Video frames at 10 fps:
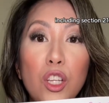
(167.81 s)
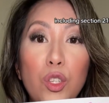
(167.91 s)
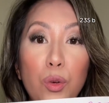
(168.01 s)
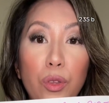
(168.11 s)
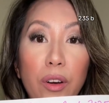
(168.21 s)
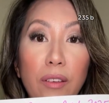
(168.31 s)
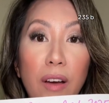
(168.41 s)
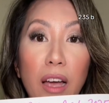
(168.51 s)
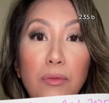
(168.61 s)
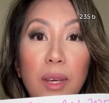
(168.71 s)

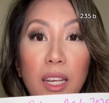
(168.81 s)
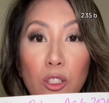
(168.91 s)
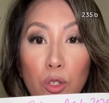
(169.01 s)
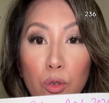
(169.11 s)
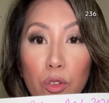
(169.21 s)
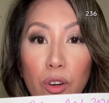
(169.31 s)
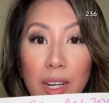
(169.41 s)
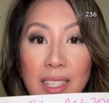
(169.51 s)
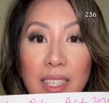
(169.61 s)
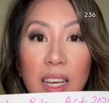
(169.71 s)
235B,
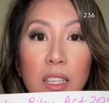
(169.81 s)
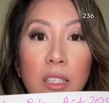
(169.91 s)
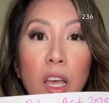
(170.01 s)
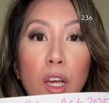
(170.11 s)
236,